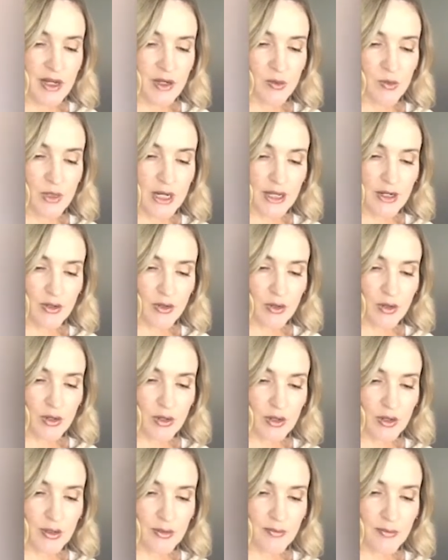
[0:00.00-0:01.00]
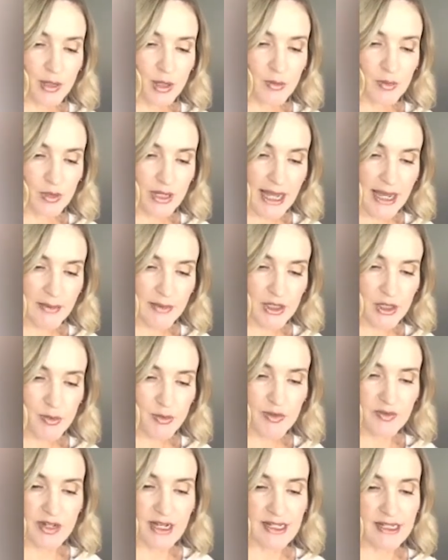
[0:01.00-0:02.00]
Red or purple cabbage
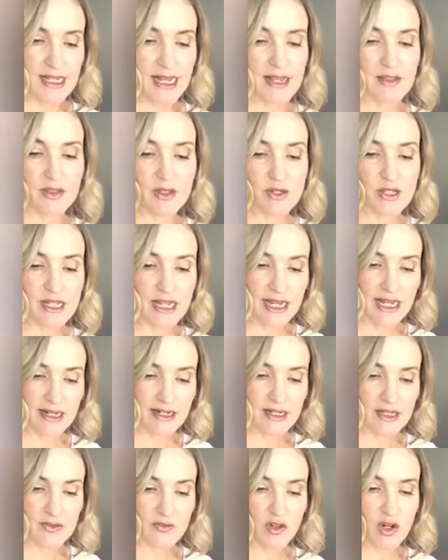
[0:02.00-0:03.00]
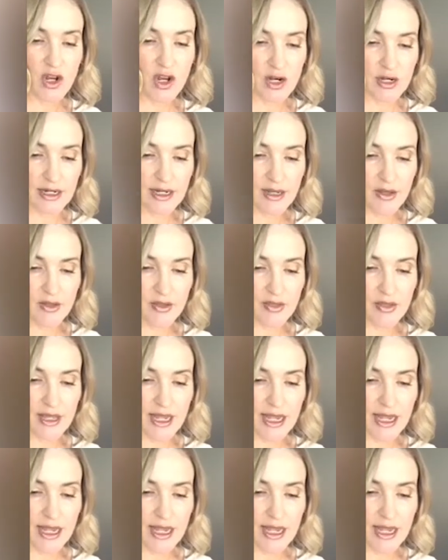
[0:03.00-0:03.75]
provides anthocyanins for heart health